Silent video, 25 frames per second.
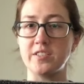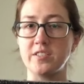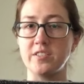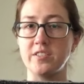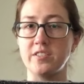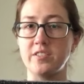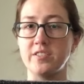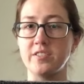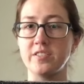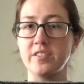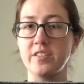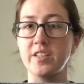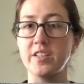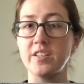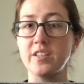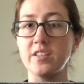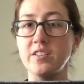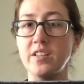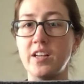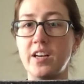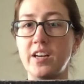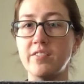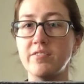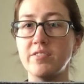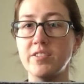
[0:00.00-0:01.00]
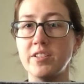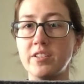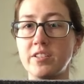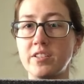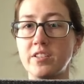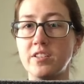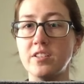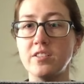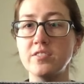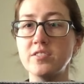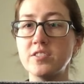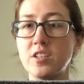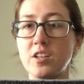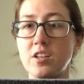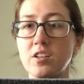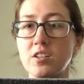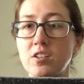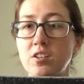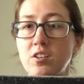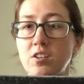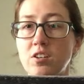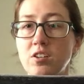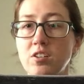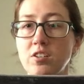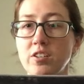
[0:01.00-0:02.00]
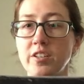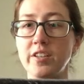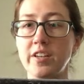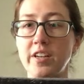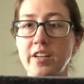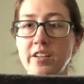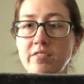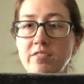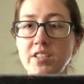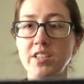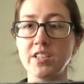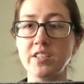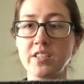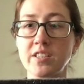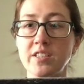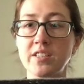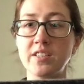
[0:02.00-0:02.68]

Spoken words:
and there's like a lavender, charcoal, and navy,